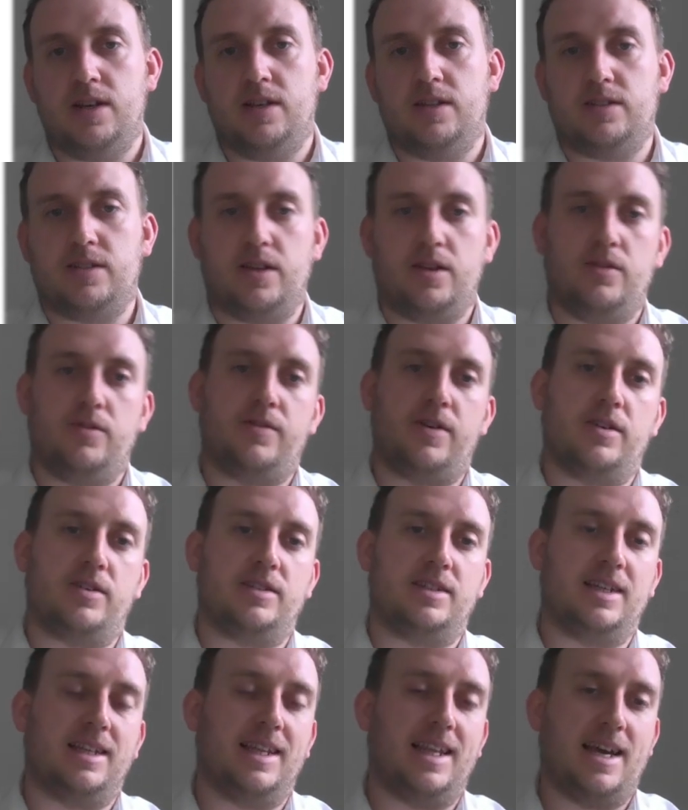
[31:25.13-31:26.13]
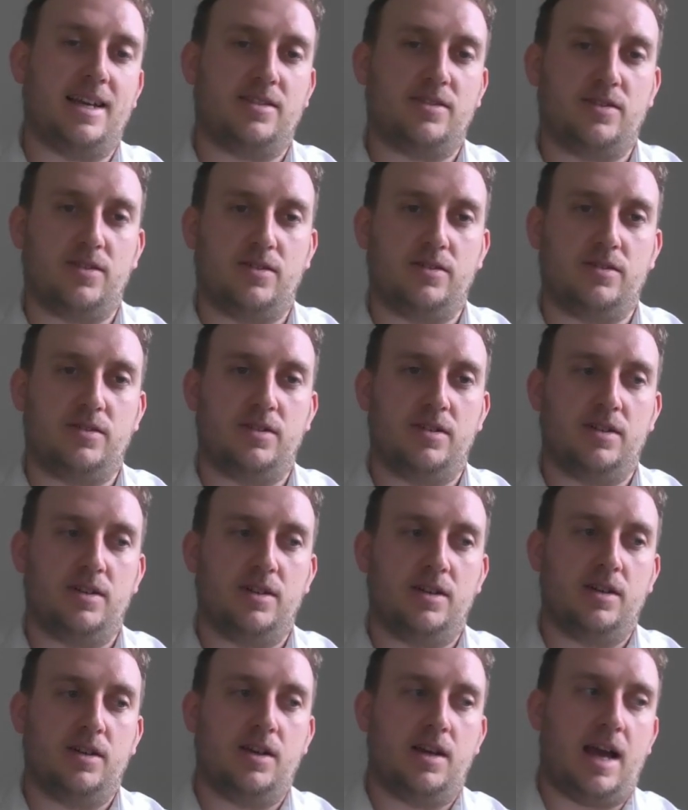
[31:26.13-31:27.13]
So focusing less on
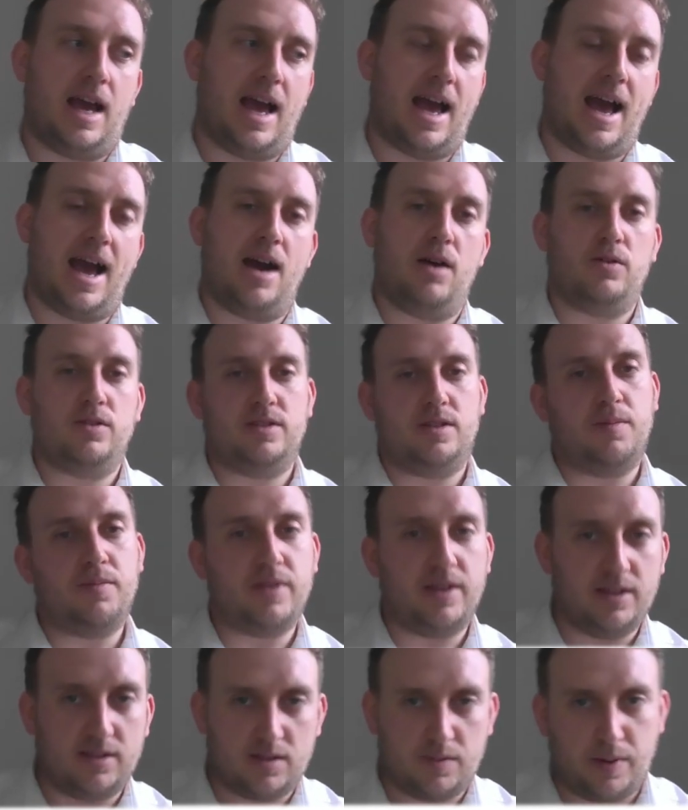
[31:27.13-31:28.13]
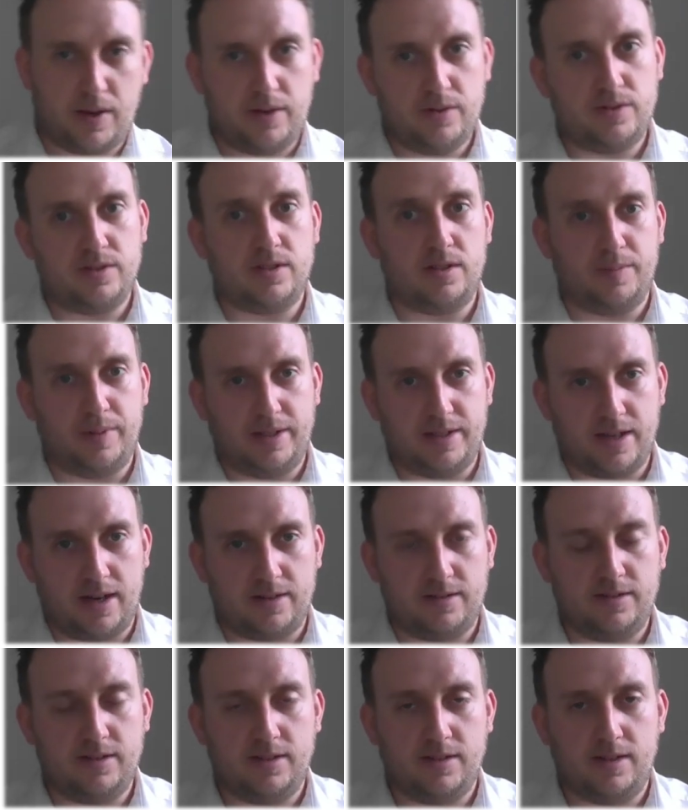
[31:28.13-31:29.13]
how something's supposed to be
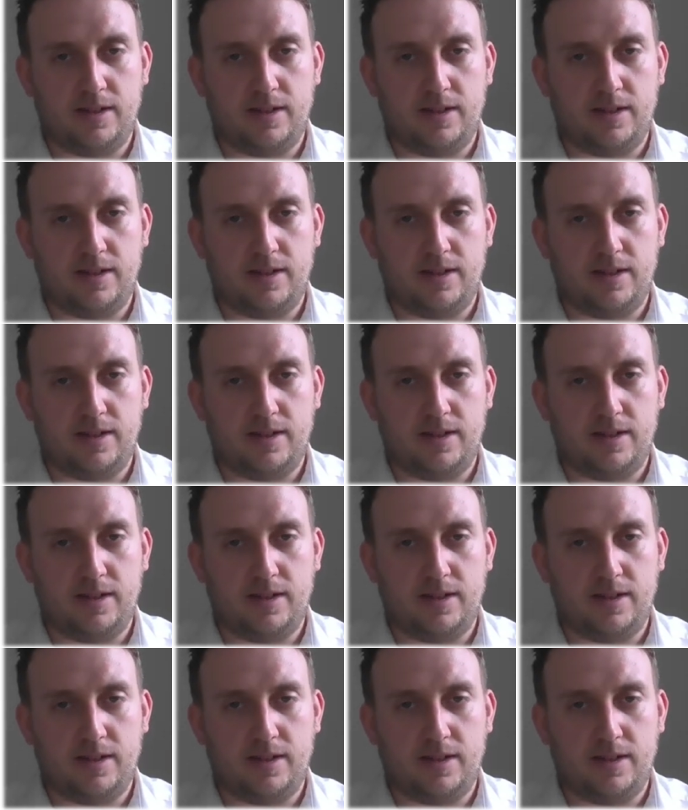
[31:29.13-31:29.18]
done